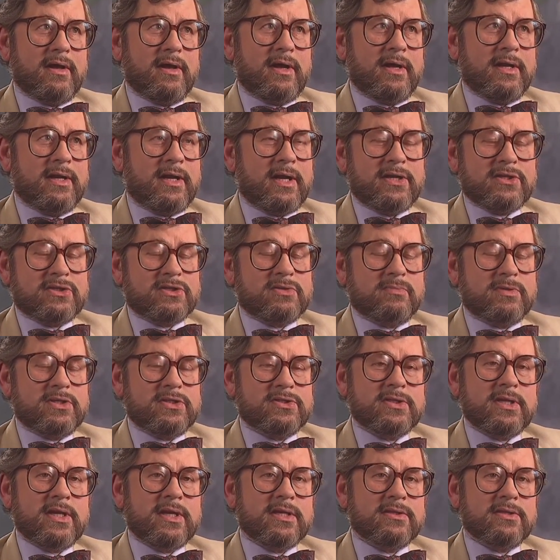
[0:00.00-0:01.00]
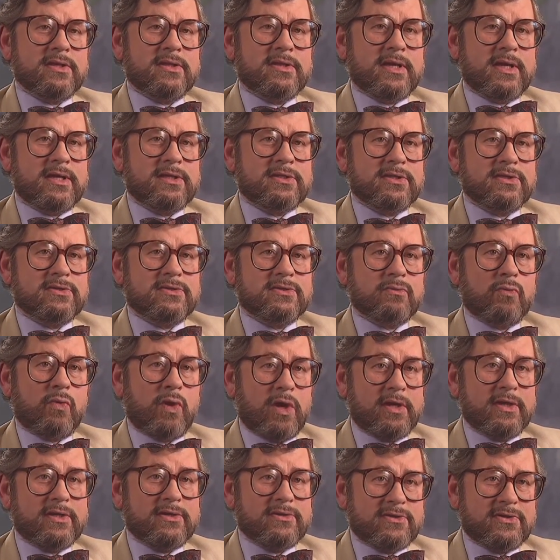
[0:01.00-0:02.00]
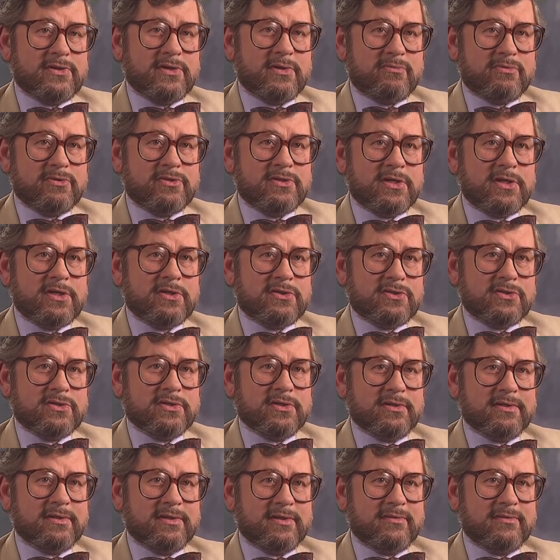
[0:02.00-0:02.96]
It has to be said that that is one interpretation